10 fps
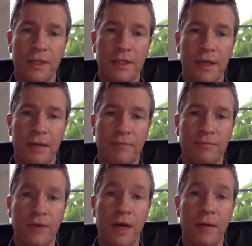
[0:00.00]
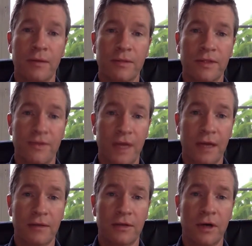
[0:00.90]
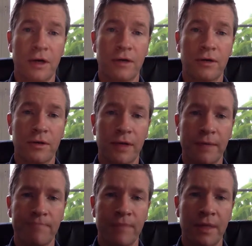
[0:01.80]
big time problems if not caught early.